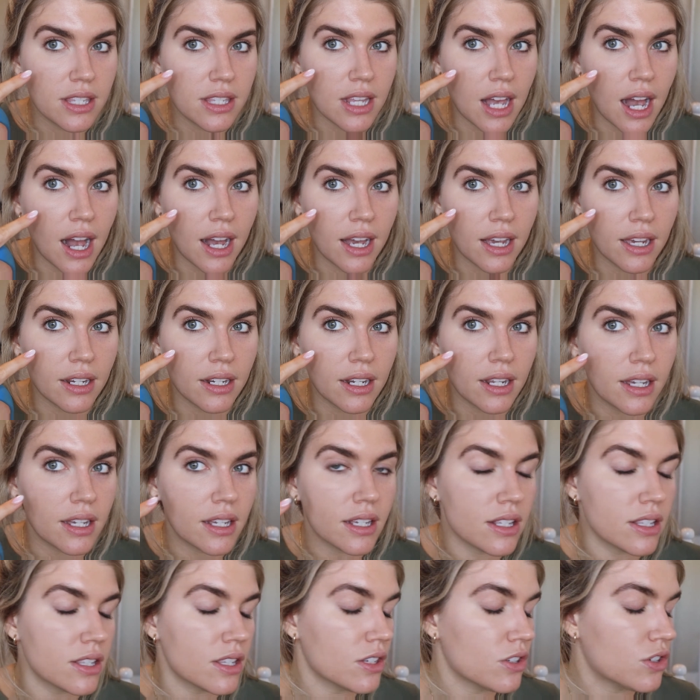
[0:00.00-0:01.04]
side
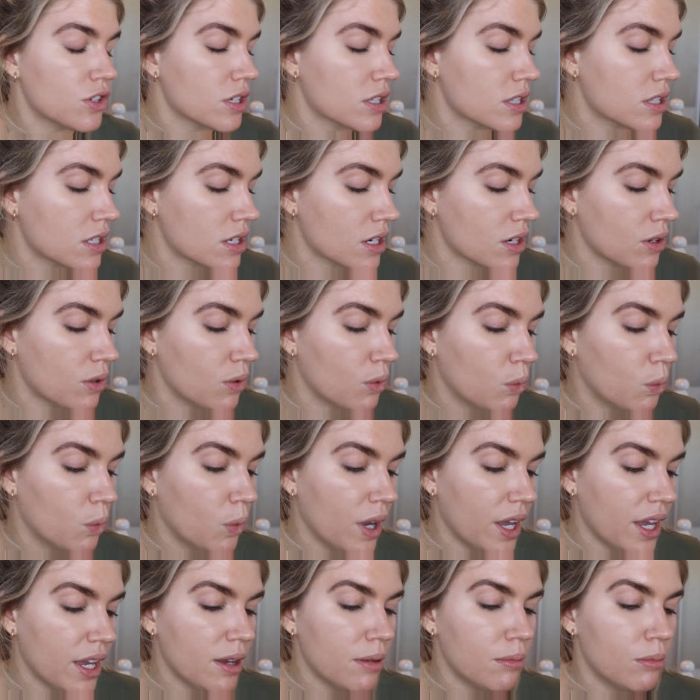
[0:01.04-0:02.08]
is just
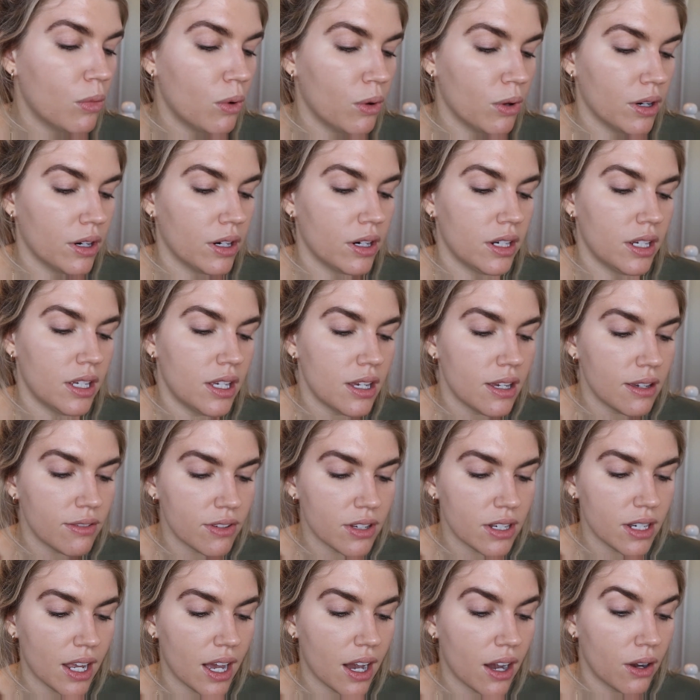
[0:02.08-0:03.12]
way more
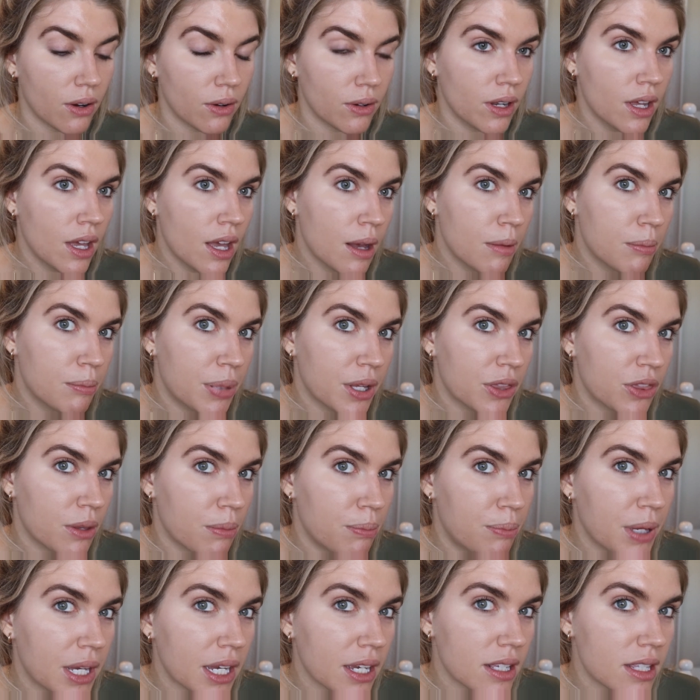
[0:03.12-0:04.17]
evened out, but the
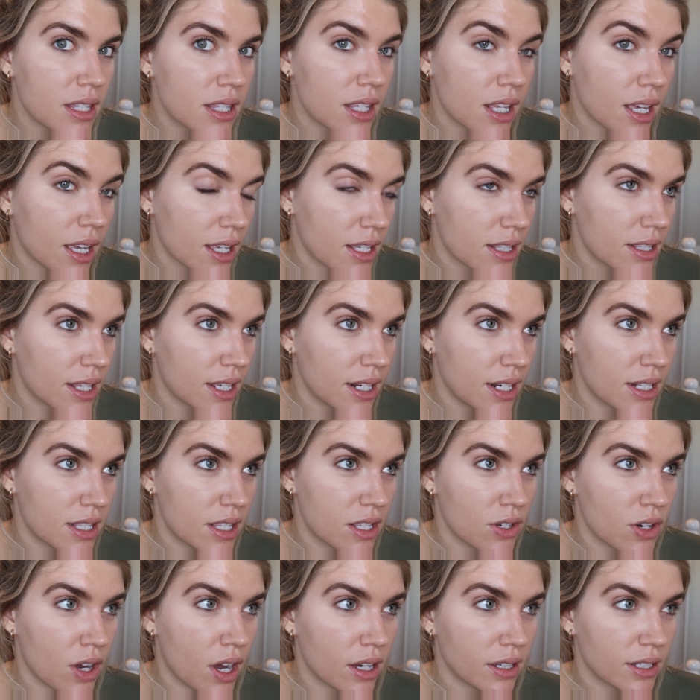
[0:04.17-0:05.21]
biggest thing is that it's
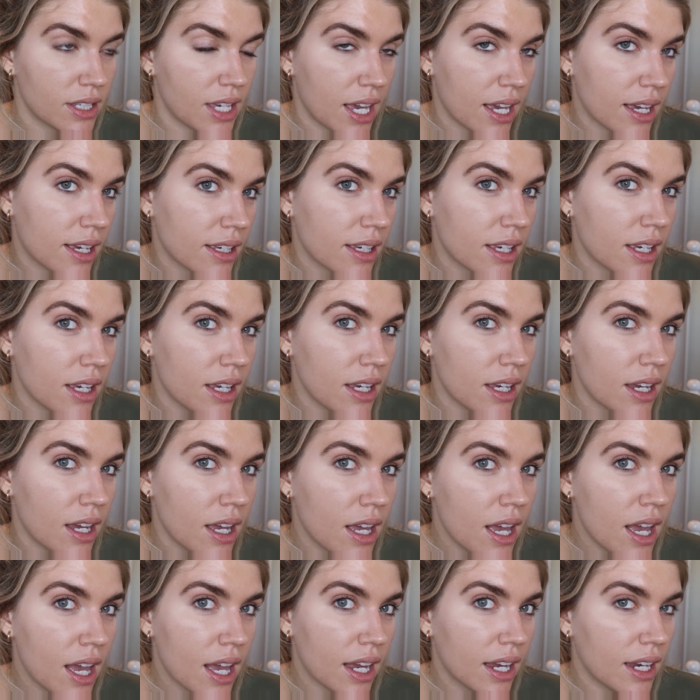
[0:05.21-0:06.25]
not cakey
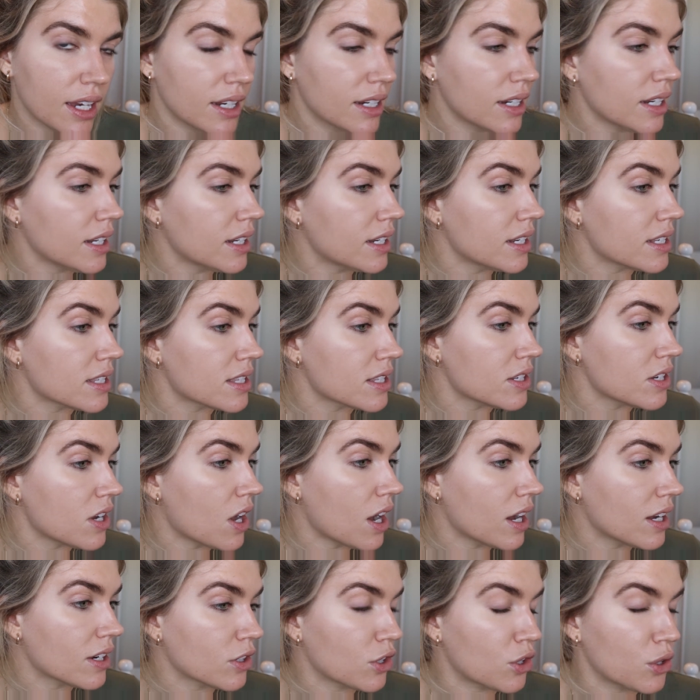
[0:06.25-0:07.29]
and it is
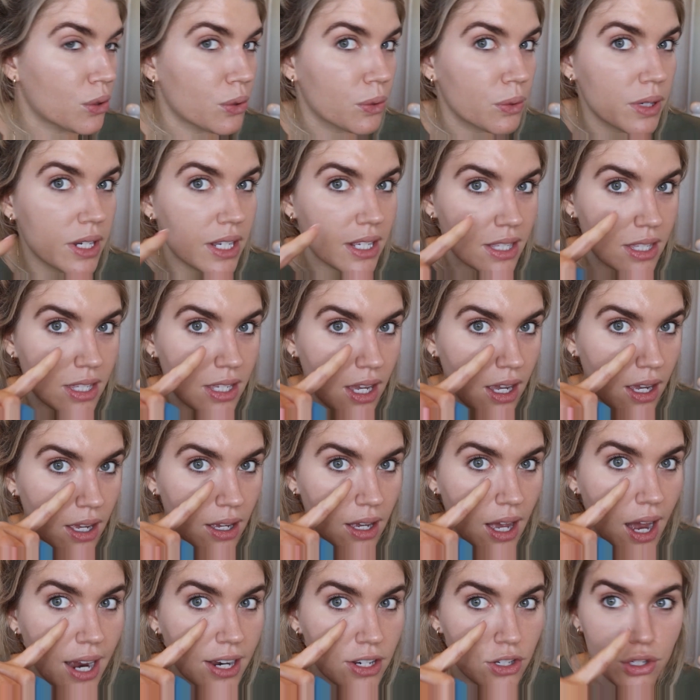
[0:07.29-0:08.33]
not creasy.
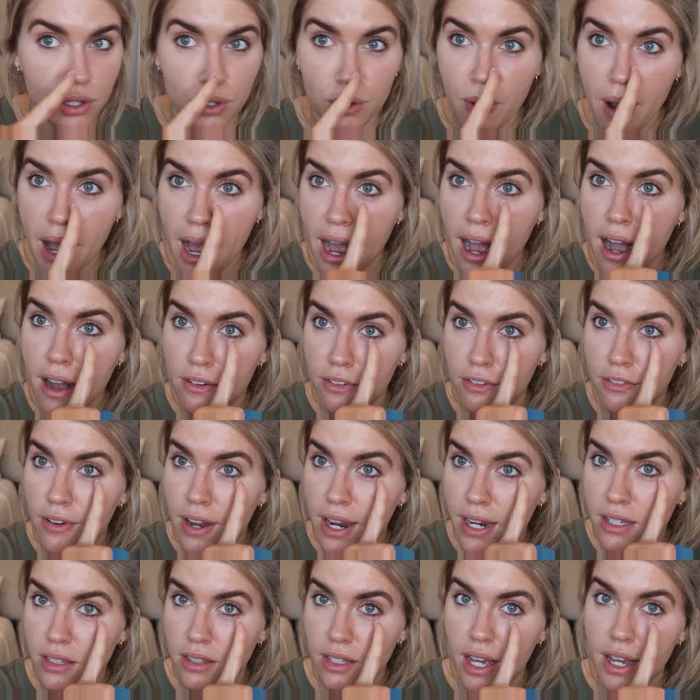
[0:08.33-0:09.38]
I do have
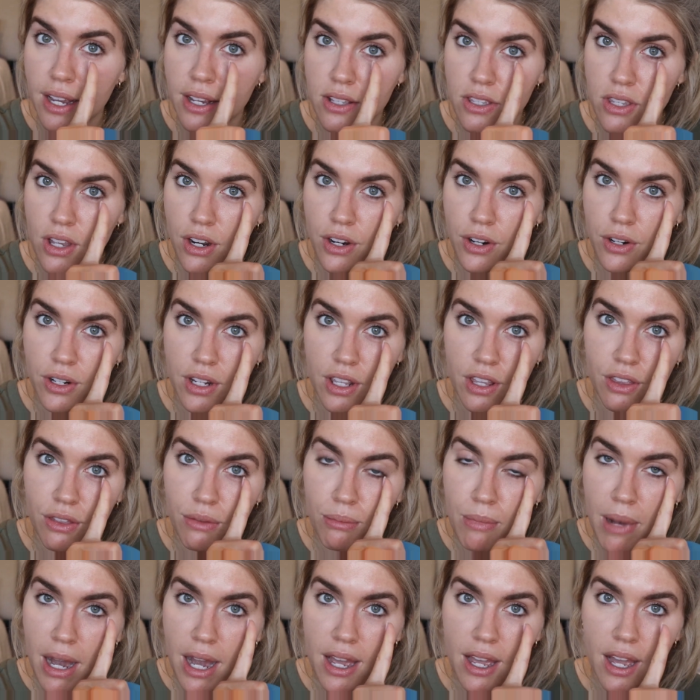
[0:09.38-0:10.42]
fine lines underneath
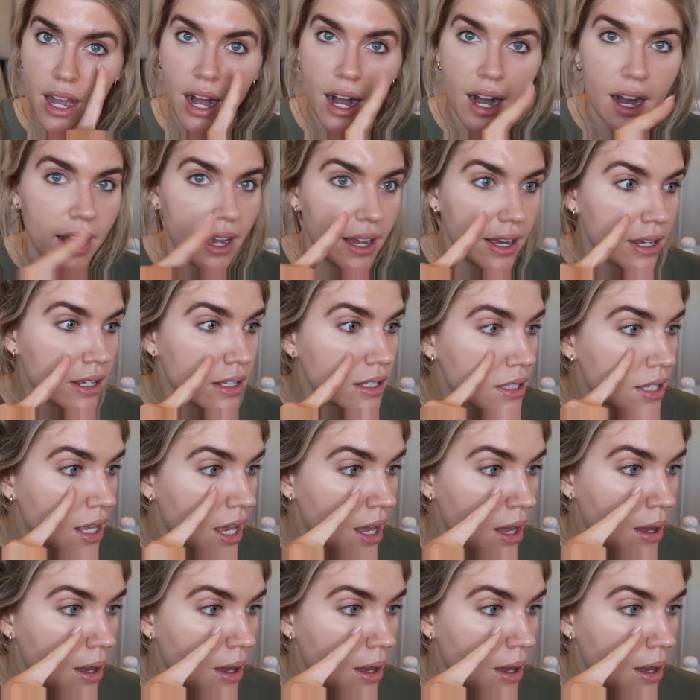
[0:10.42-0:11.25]
my eyes,